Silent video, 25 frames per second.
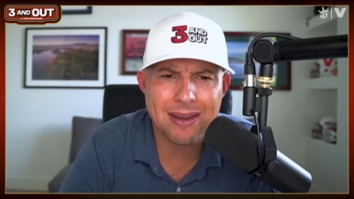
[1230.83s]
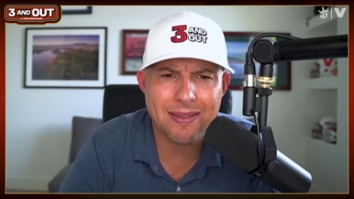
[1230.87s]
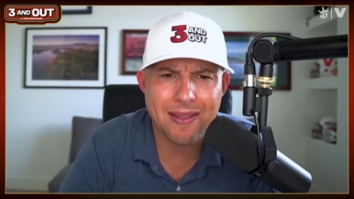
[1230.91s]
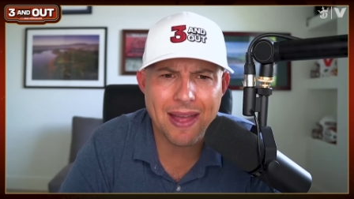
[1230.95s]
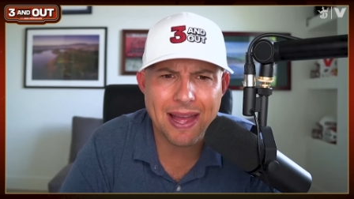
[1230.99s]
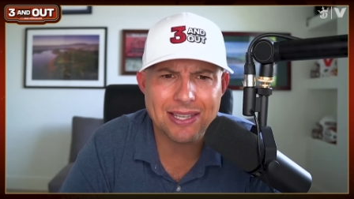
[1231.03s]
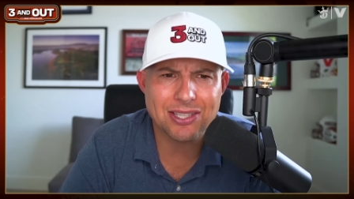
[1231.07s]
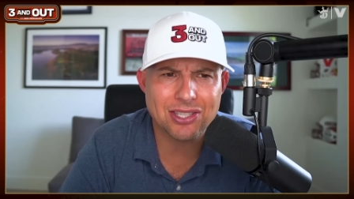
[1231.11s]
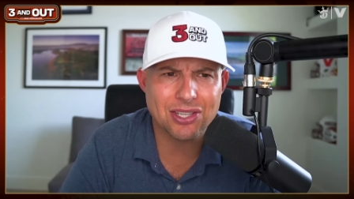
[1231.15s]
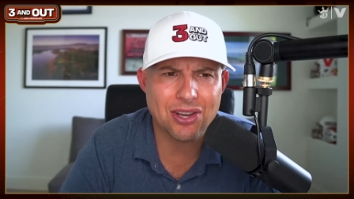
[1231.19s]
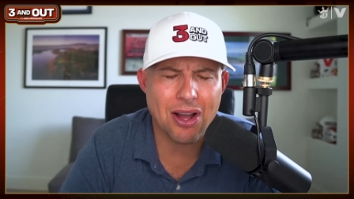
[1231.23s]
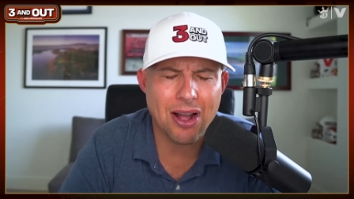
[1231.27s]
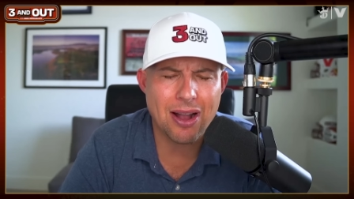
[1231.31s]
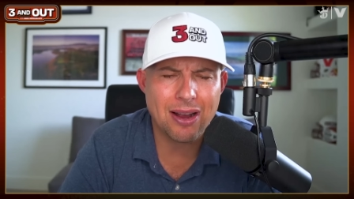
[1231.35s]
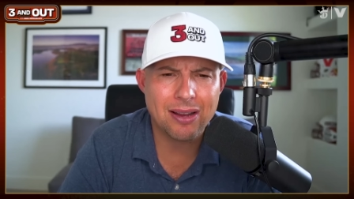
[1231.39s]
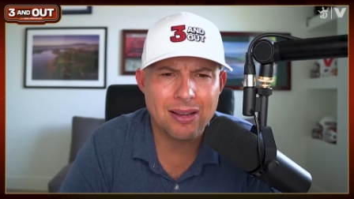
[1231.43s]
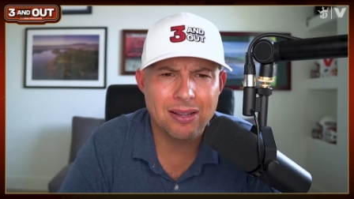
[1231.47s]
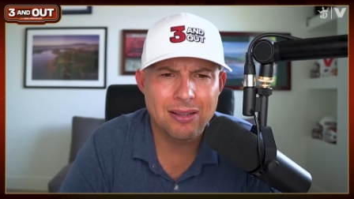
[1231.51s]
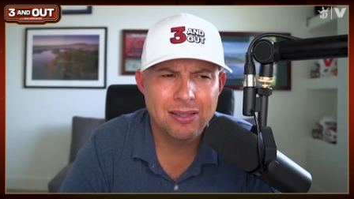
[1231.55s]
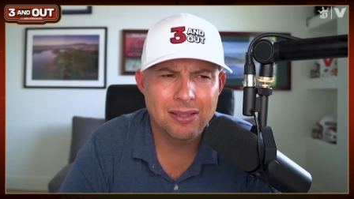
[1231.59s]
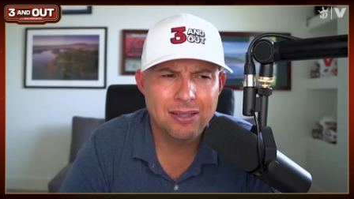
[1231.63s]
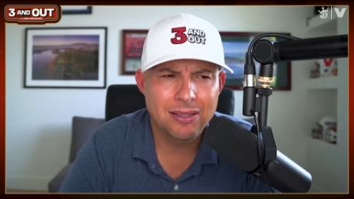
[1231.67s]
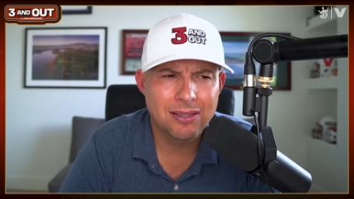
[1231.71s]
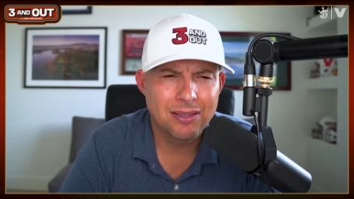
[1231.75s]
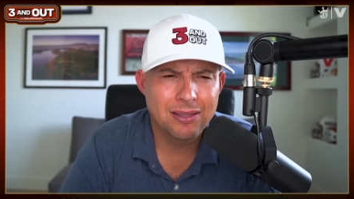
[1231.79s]
that stock?
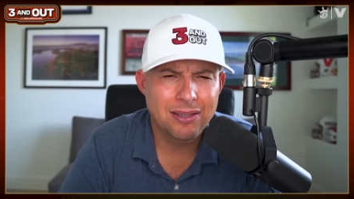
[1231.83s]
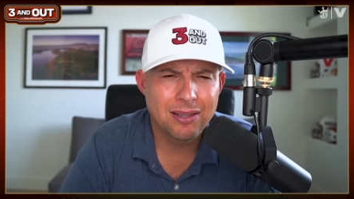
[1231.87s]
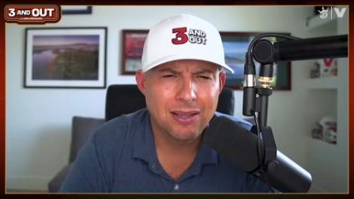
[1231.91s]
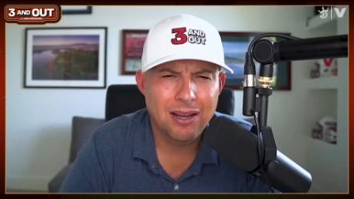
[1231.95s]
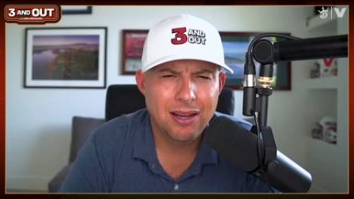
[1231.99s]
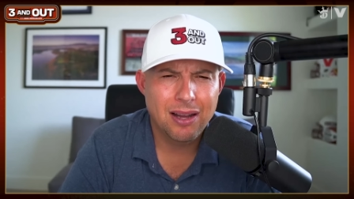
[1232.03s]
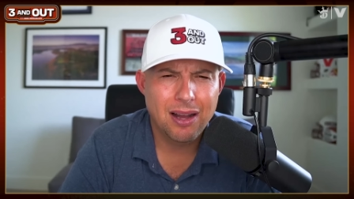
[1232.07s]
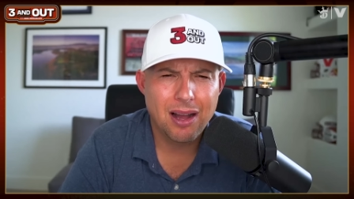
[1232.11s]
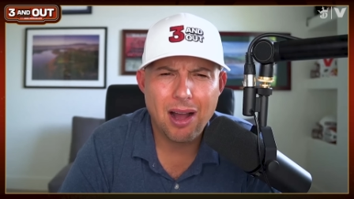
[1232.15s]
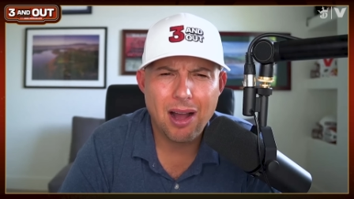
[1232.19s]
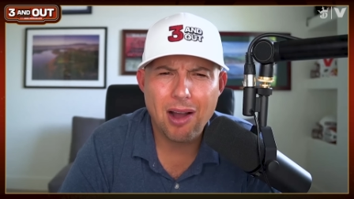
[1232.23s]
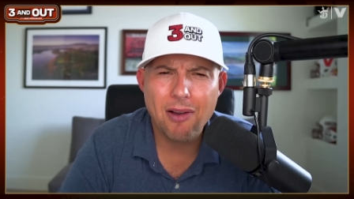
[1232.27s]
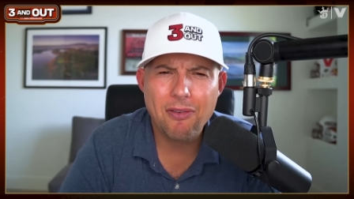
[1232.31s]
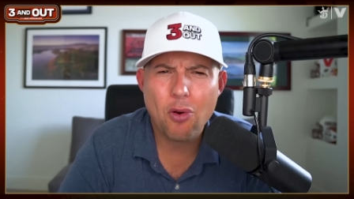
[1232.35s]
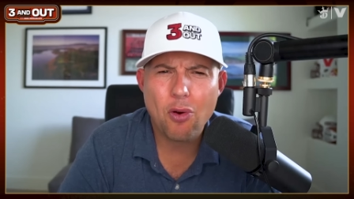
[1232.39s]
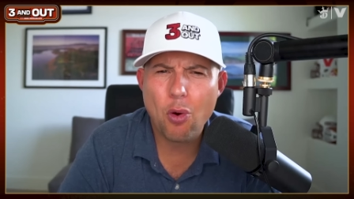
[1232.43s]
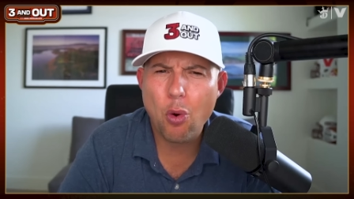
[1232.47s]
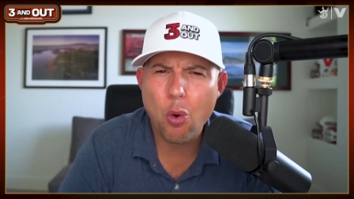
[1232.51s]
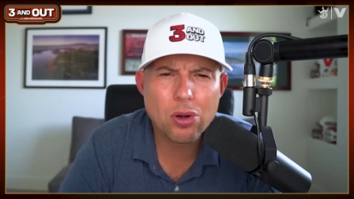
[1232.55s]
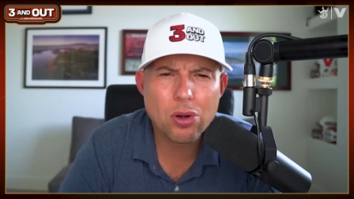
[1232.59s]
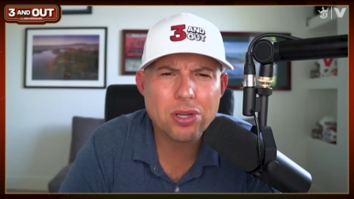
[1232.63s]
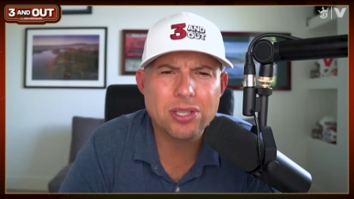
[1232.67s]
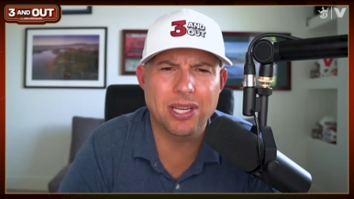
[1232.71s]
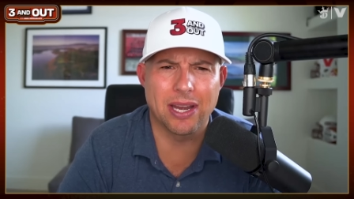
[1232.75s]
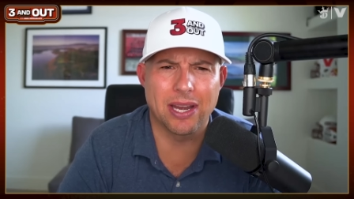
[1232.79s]
Of
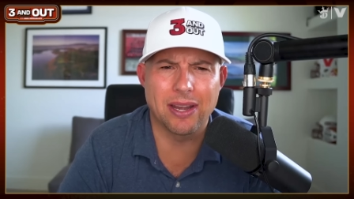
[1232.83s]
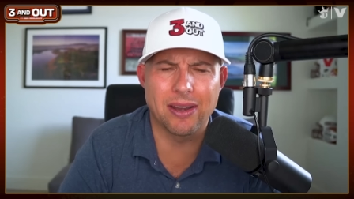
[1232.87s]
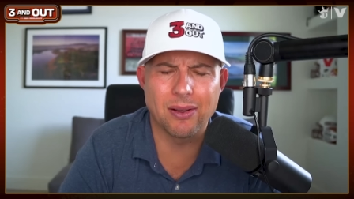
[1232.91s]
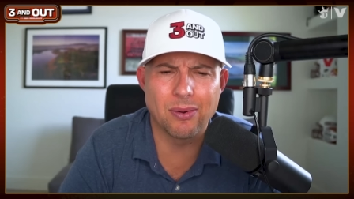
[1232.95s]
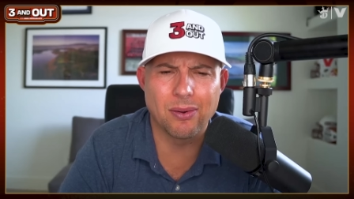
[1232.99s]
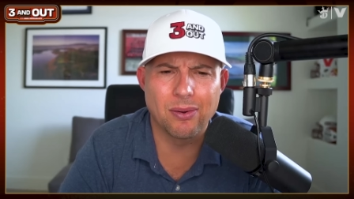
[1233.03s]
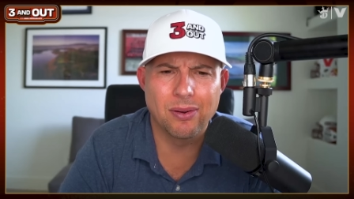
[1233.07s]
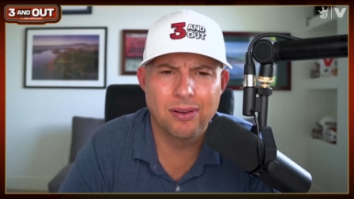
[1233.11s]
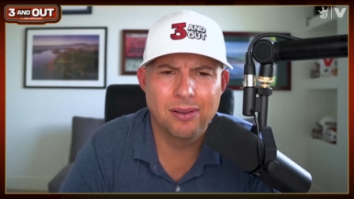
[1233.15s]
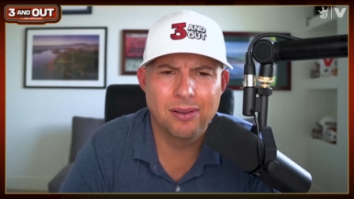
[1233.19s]
course I do.